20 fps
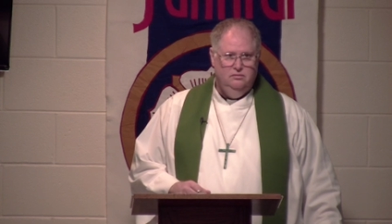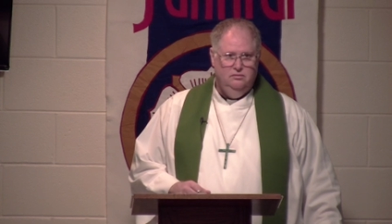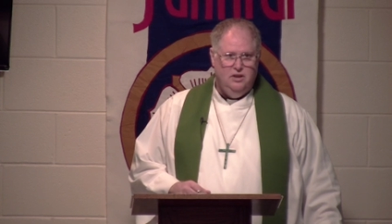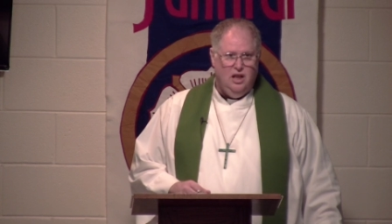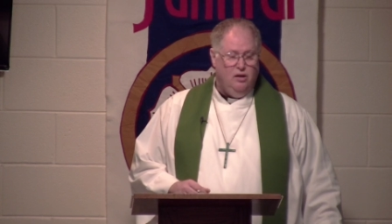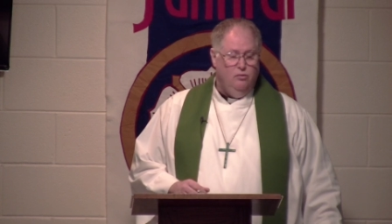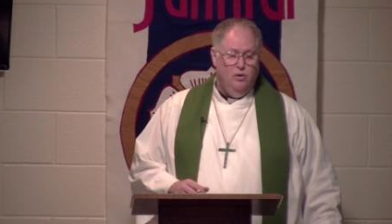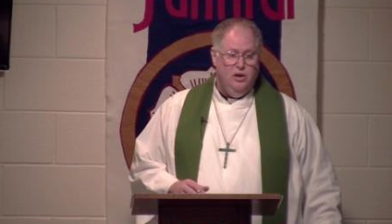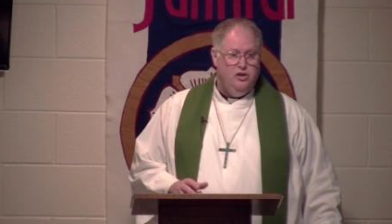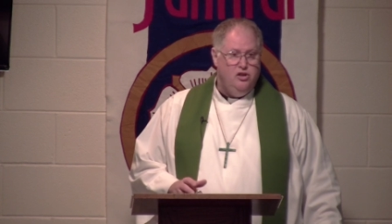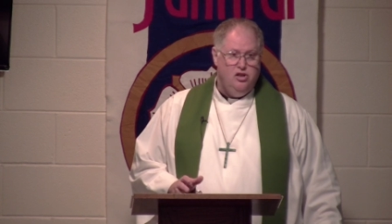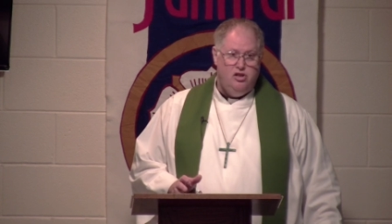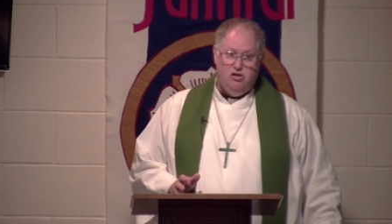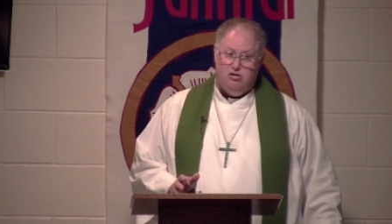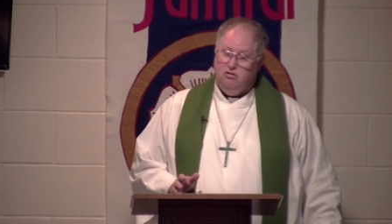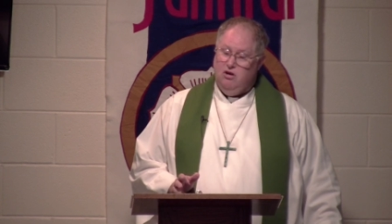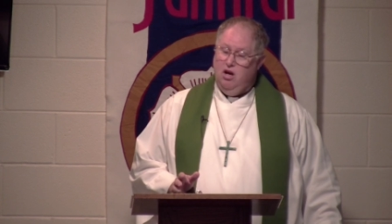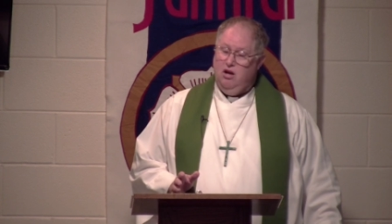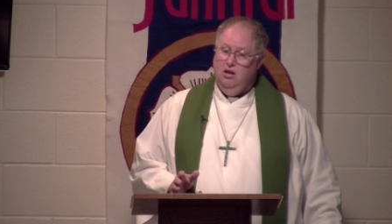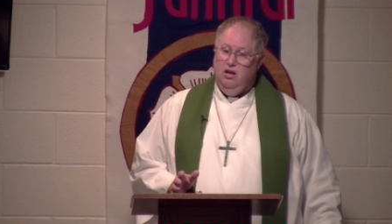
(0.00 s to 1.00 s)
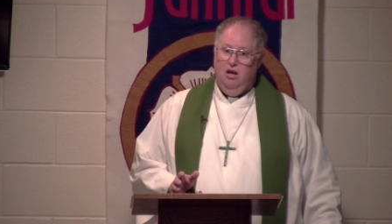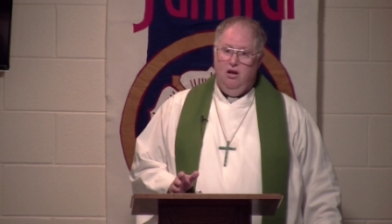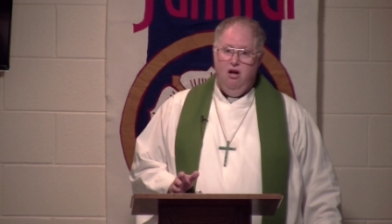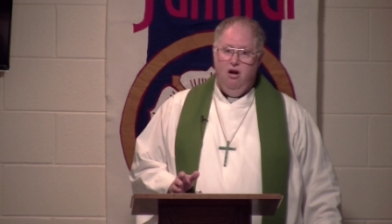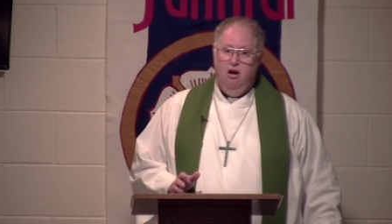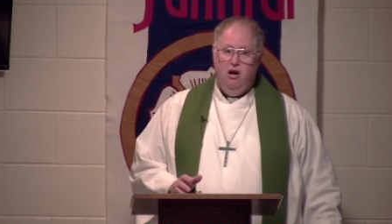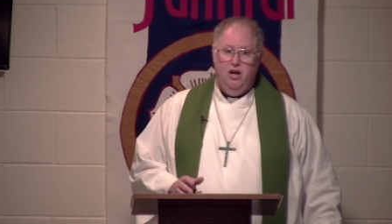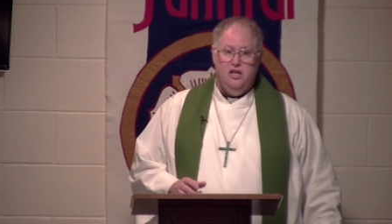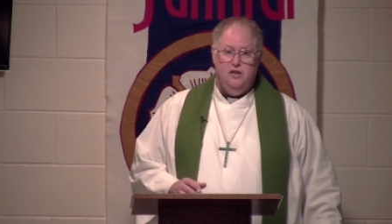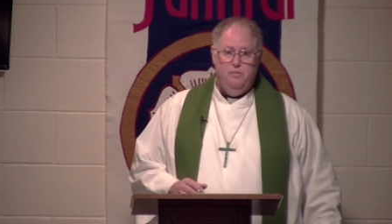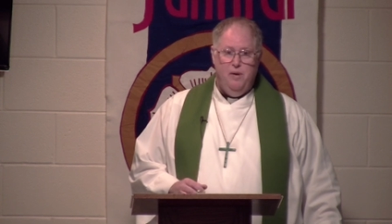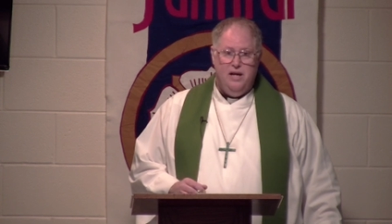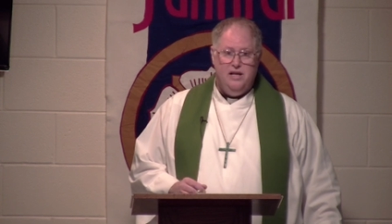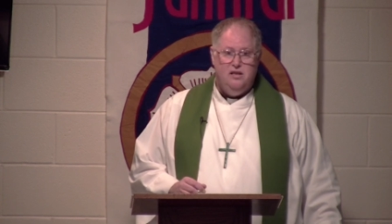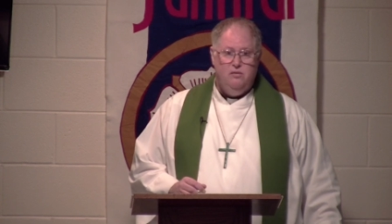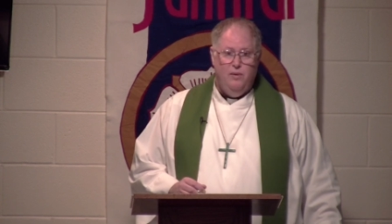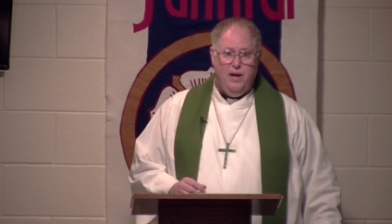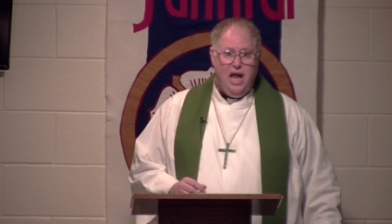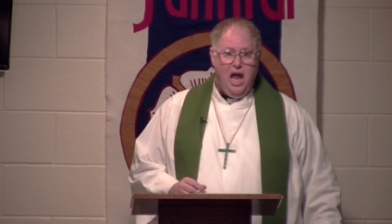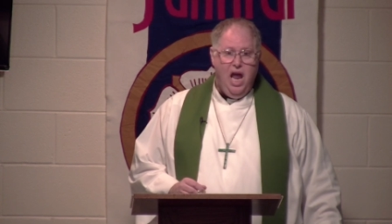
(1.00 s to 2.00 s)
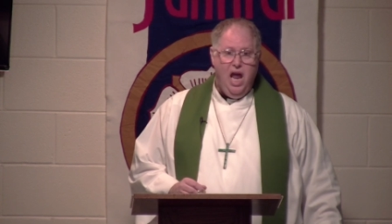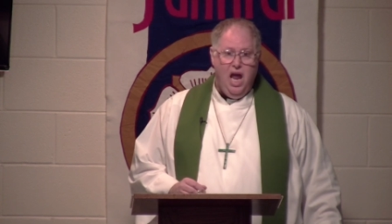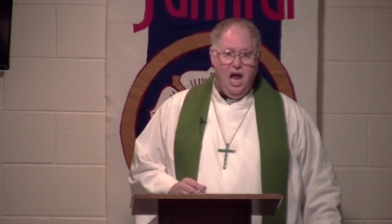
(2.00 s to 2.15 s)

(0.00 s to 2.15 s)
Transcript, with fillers: And we'll just struggle along as best we can.